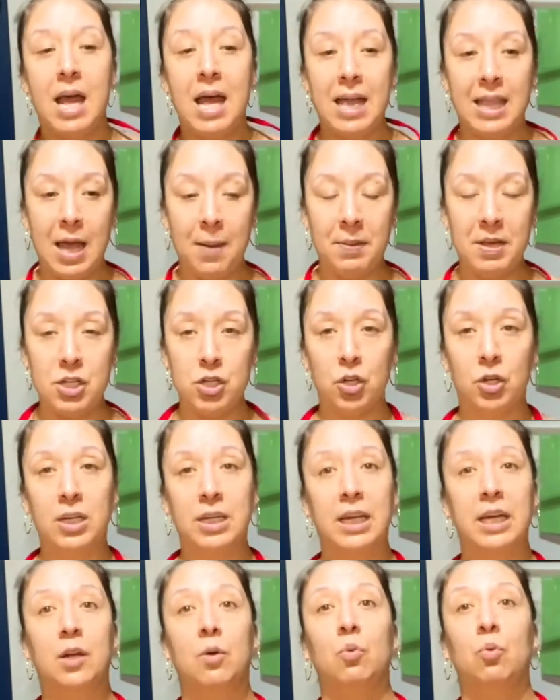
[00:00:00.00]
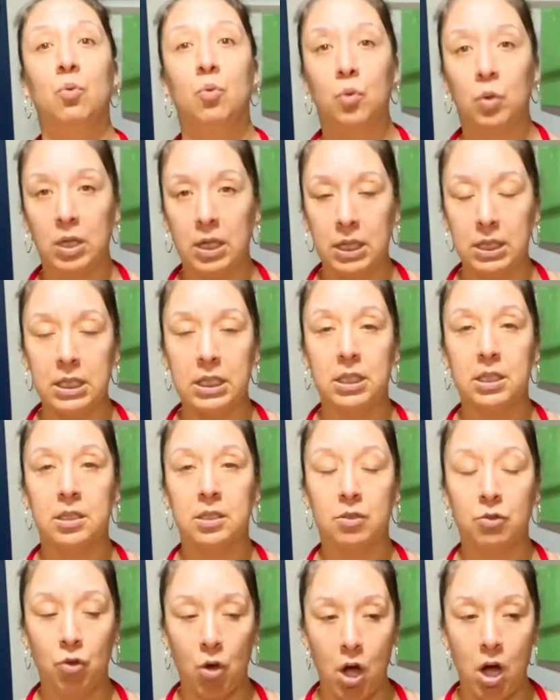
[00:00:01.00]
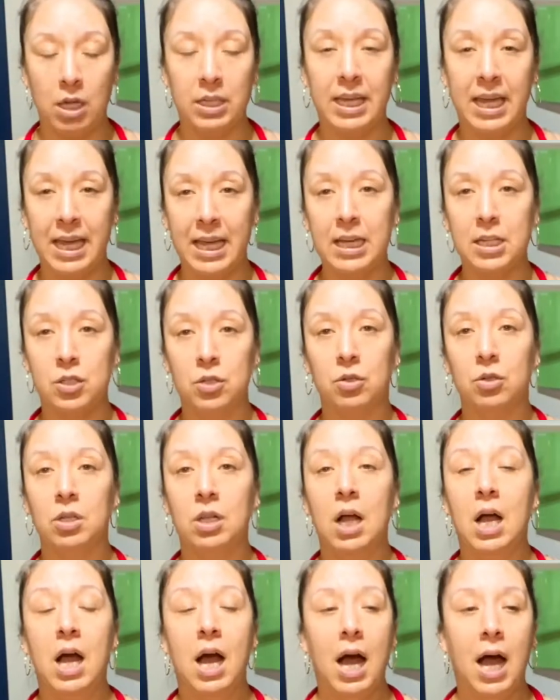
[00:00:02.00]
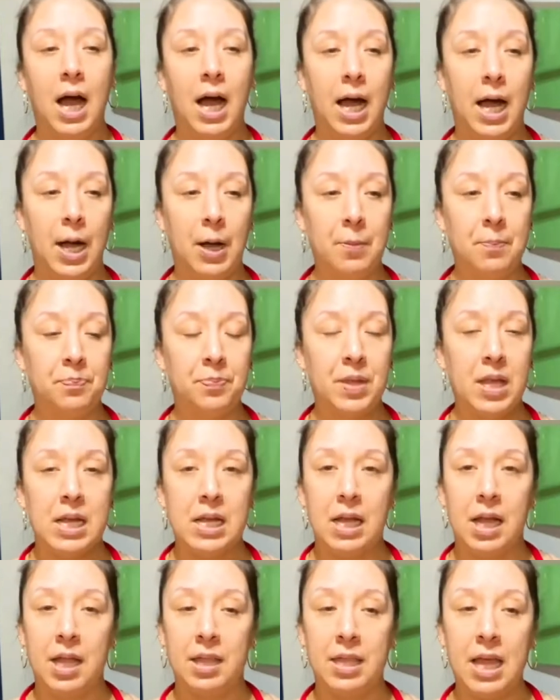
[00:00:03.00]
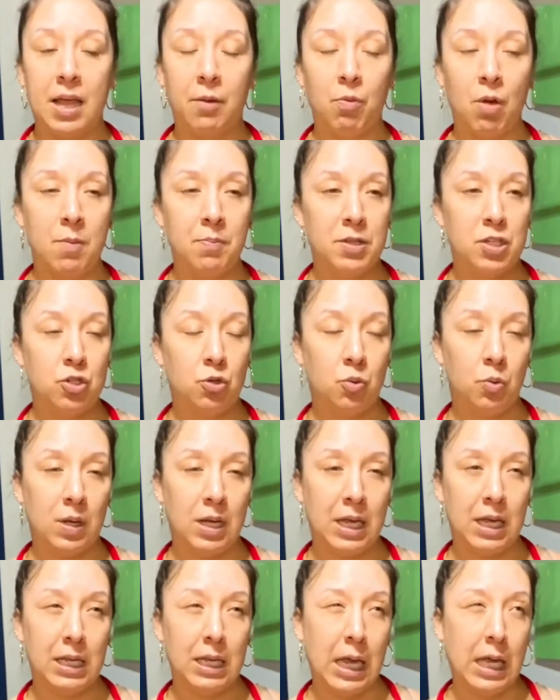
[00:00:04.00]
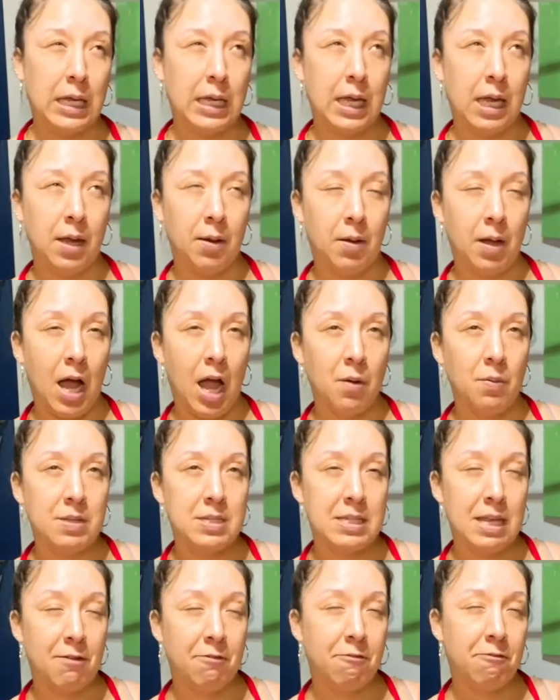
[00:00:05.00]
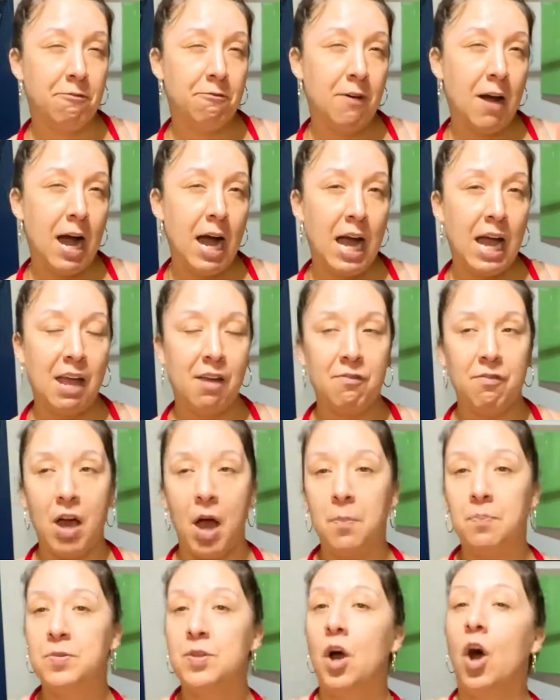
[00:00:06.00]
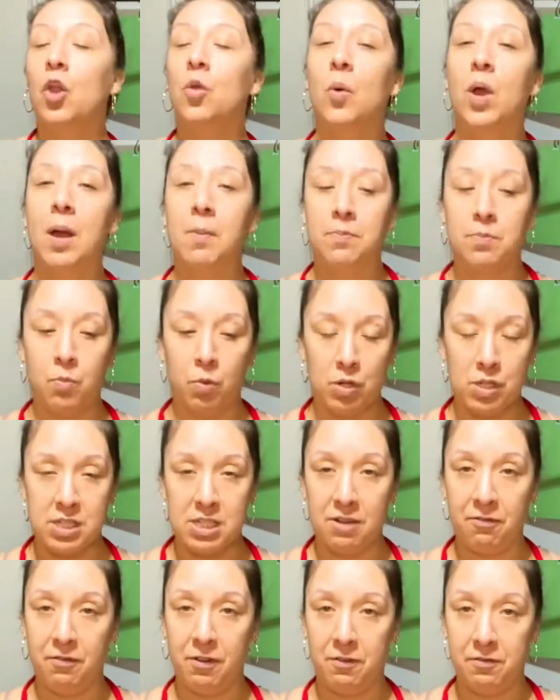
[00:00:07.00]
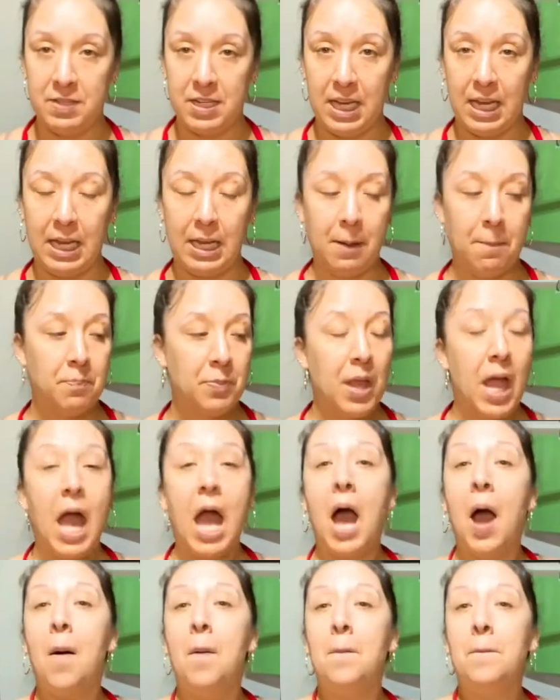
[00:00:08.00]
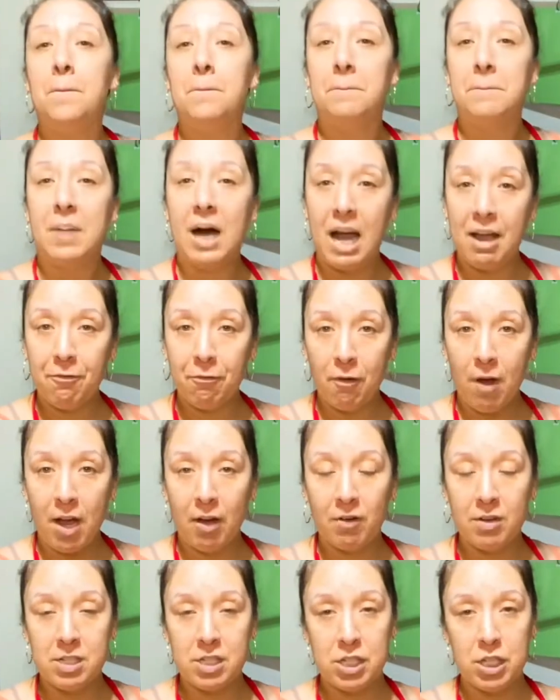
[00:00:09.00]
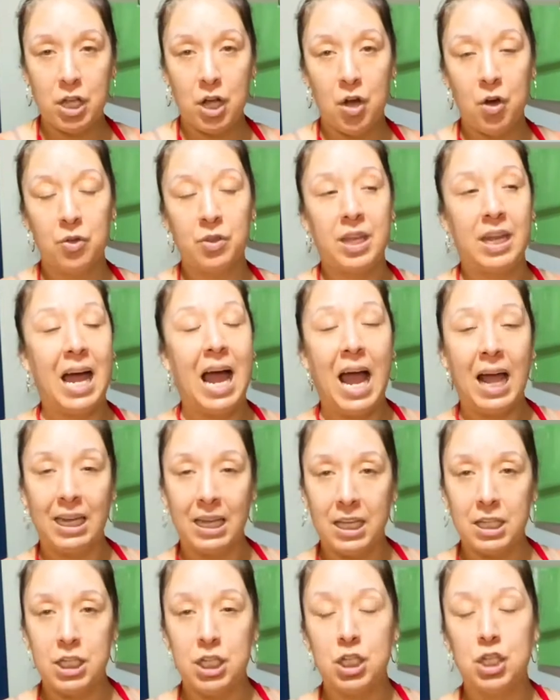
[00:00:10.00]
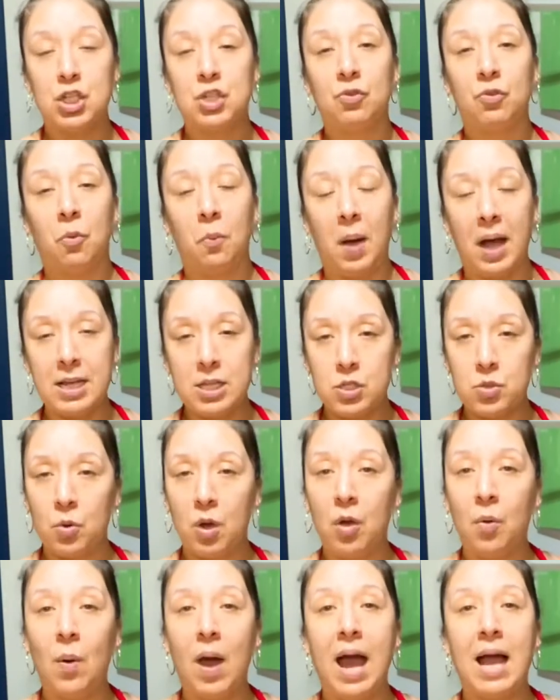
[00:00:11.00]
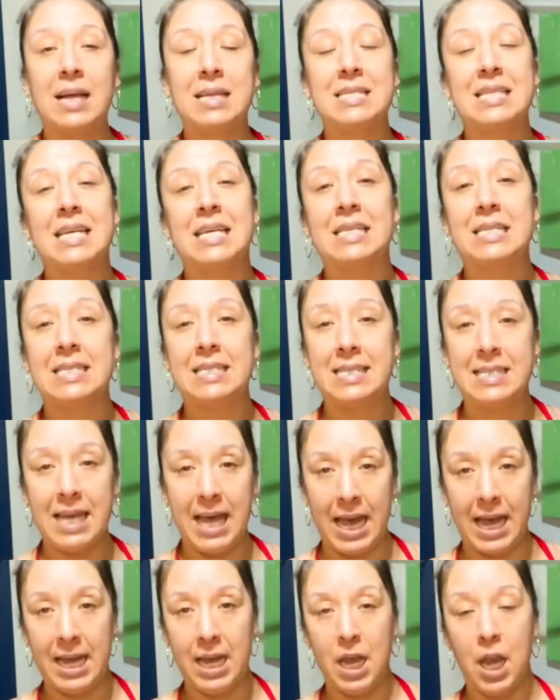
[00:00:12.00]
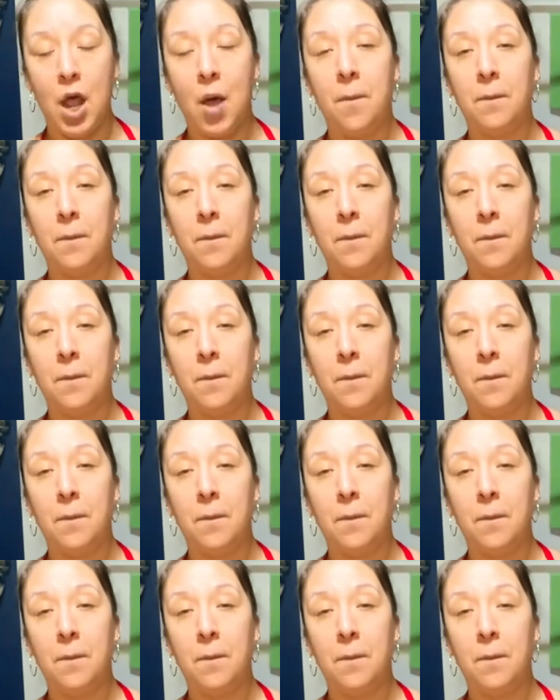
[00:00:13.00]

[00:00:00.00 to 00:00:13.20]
That means you're going to get a really strong candle. They run between, like, I would say 5 up all the way upwards to 15. My fragrance load that I like to use for my soy wax is 10%.